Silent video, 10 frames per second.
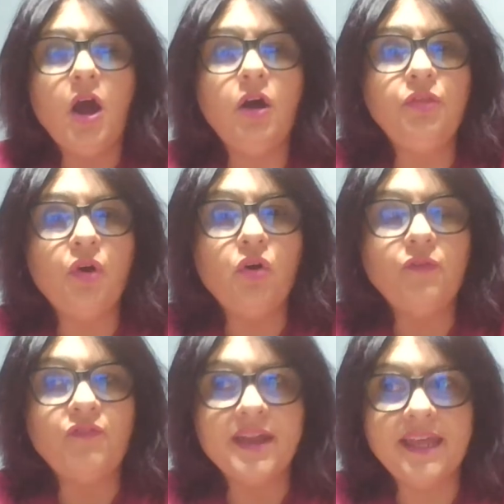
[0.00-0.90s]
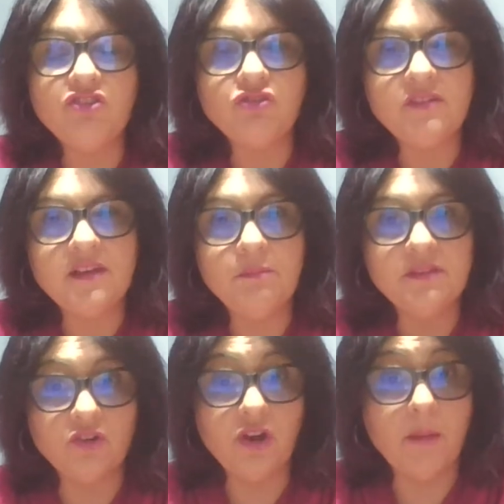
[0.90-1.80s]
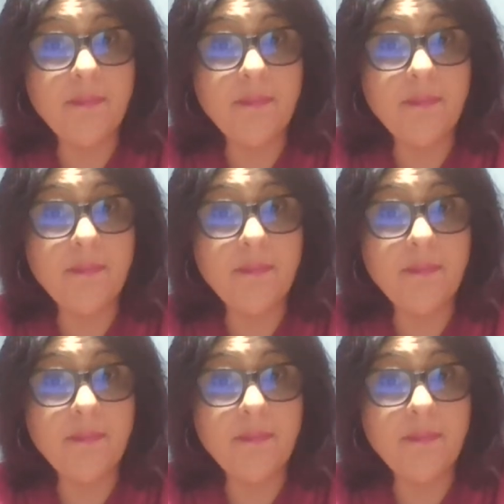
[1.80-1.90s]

Although financial statements are not